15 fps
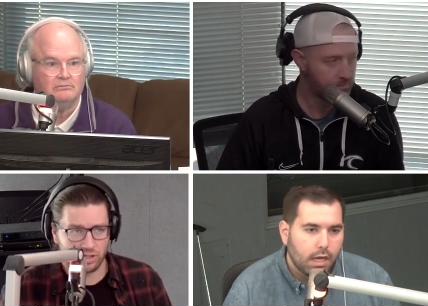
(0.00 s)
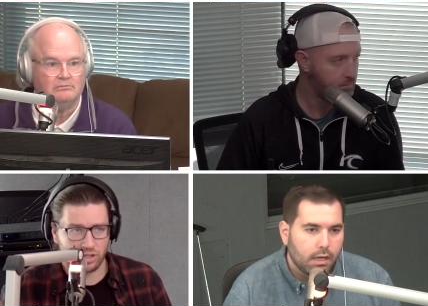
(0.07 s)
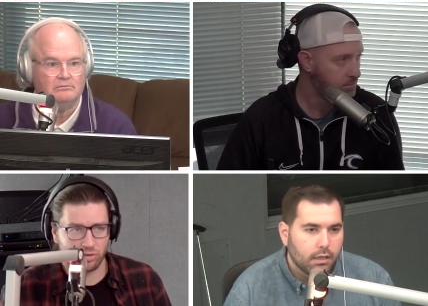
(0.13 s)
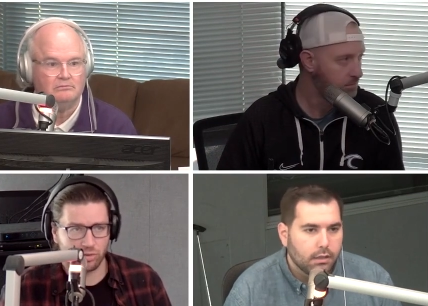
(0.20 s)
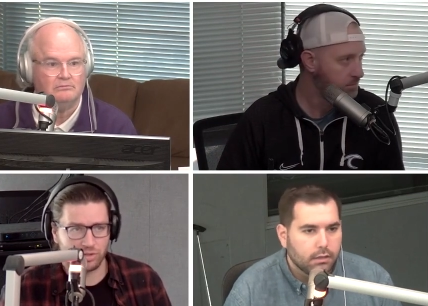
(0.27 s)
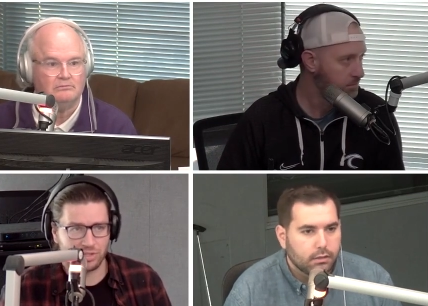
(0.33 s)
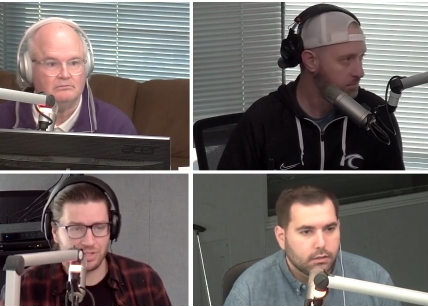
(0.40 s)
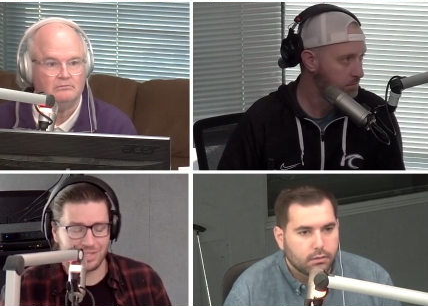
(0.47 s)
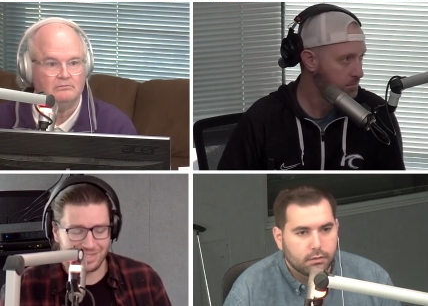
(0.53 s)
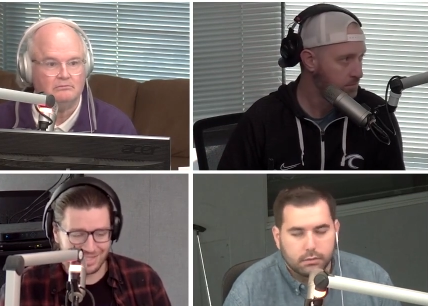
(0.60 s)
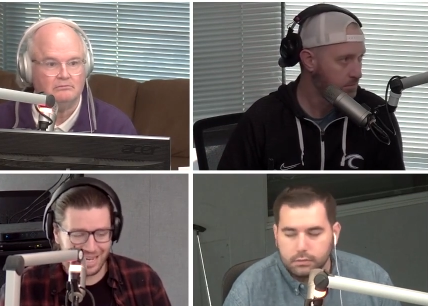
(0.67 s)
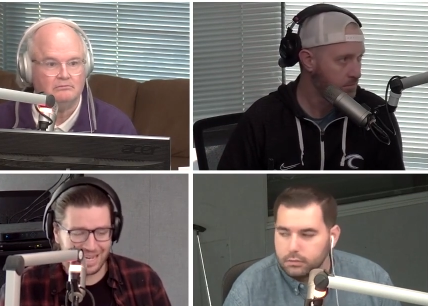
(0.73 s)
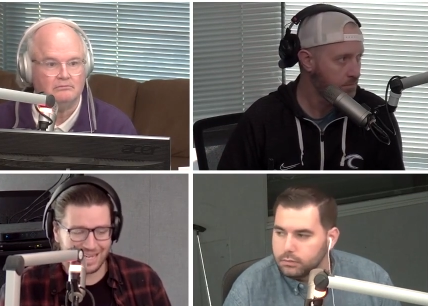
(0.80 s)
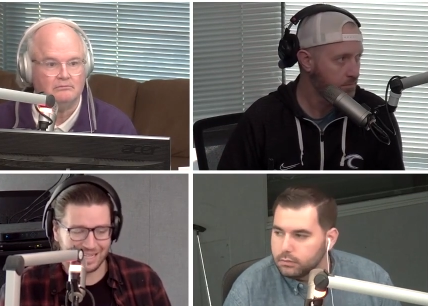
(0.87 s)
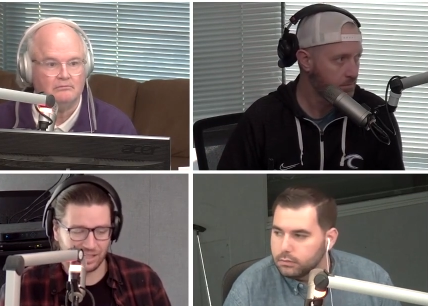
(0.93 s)
Speaker 1: year is
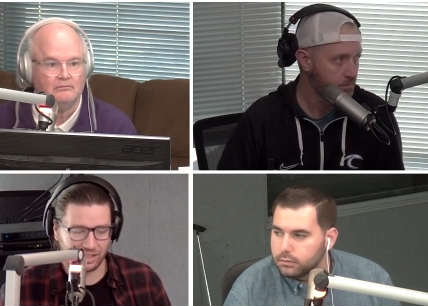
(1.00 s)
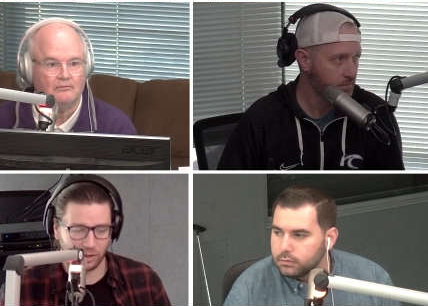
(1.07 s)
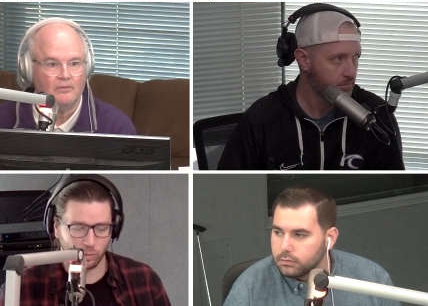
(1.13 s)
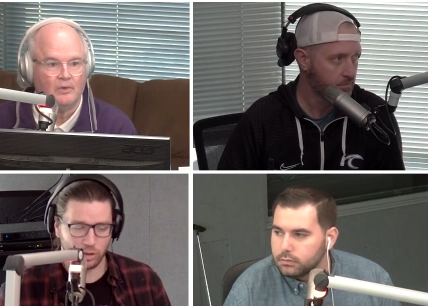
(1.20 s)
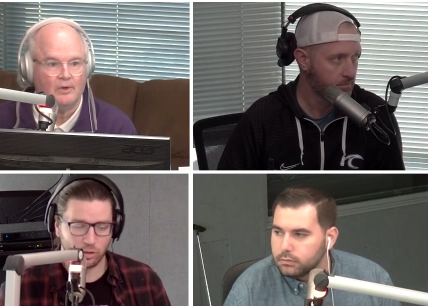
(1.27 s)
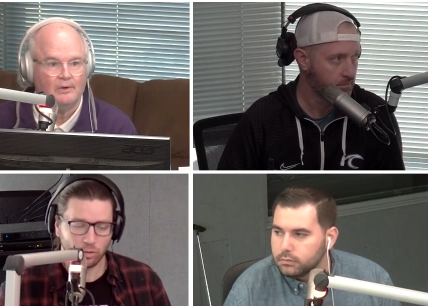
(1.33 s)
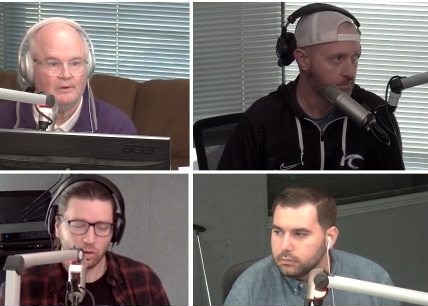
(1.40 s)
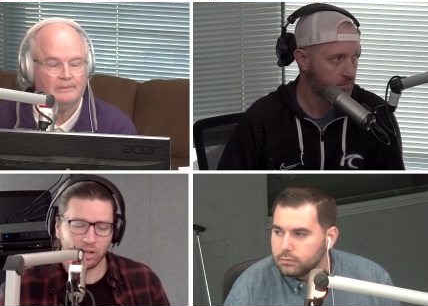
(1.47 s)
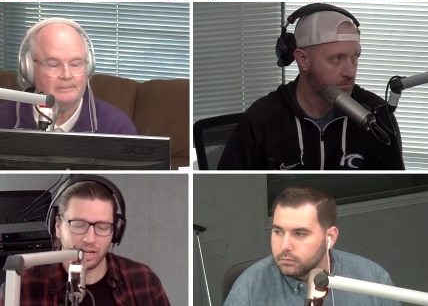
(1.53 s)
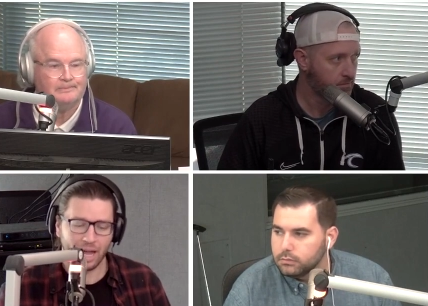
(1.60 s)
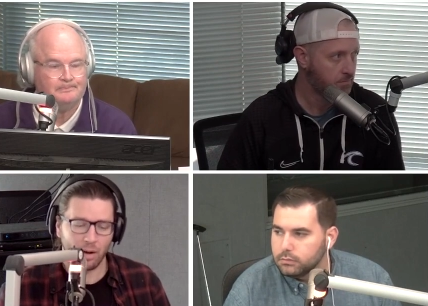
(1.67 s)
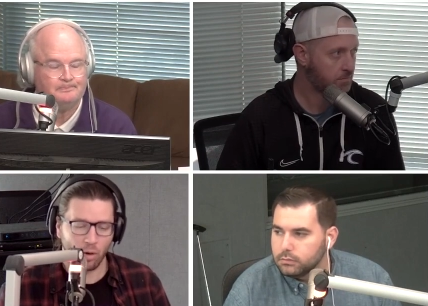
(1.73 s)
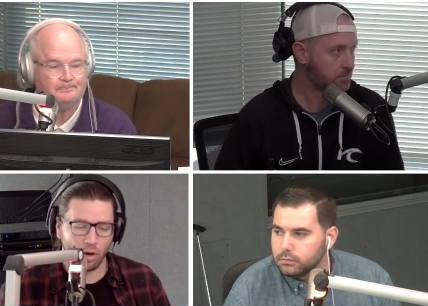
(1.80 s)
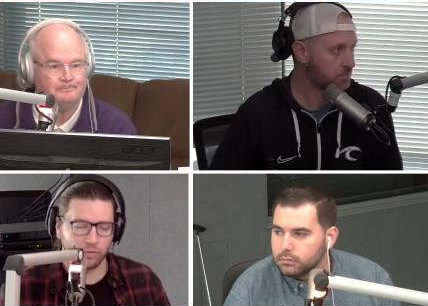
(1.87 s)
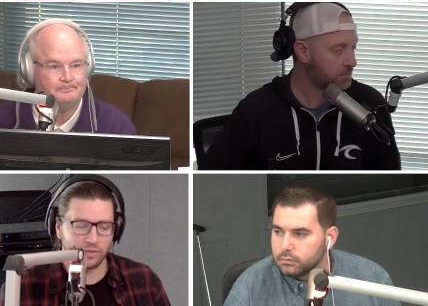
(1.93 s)
insane. Like when you look at
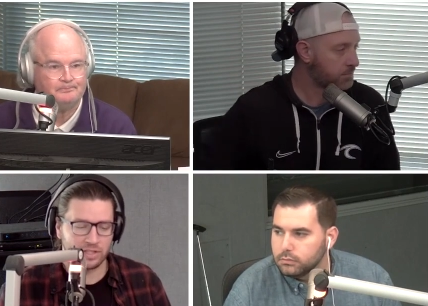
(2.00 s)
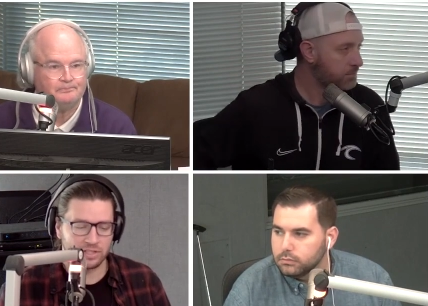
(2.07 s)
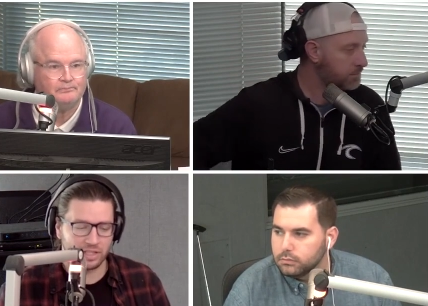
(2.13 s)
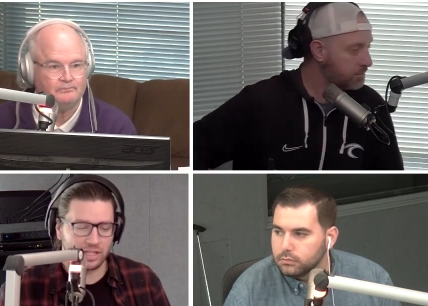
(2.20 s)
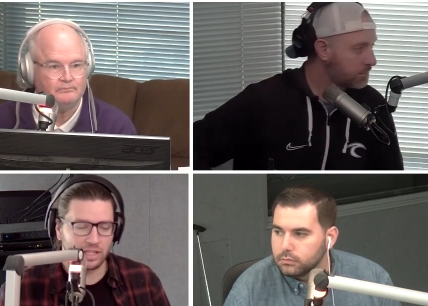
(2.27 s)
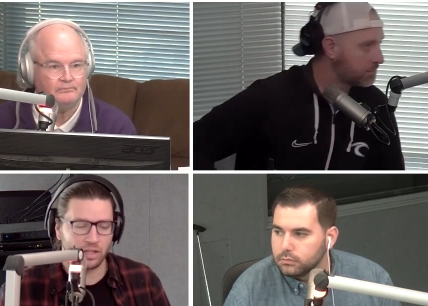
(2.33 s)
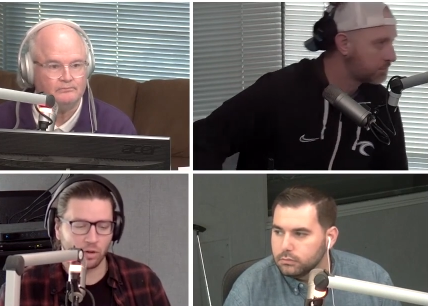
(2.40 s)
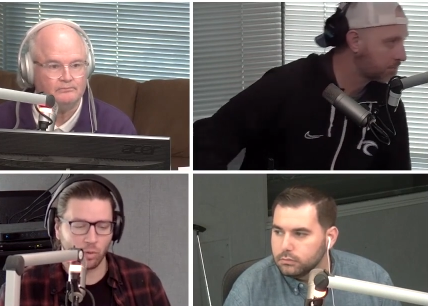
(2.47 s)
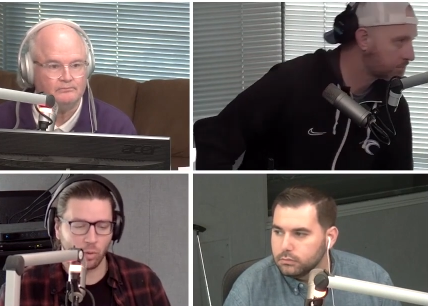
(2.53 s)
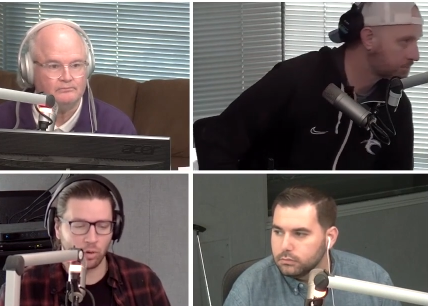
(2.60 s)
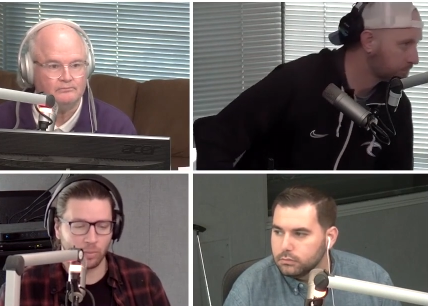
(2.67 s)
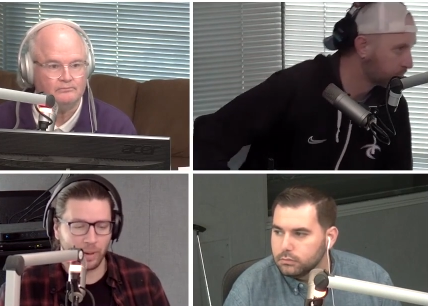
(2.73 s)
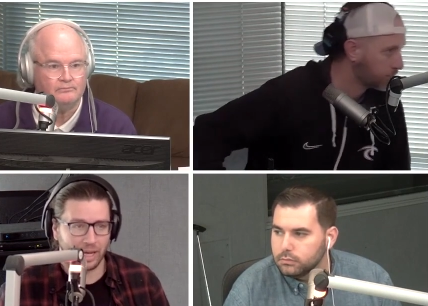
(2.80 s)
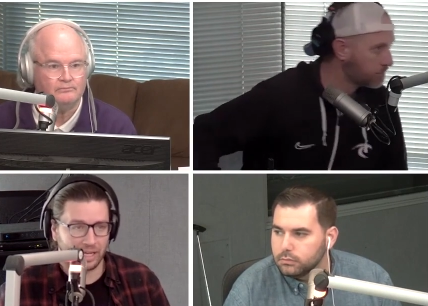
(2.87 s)
how often he's hitting the quarterback,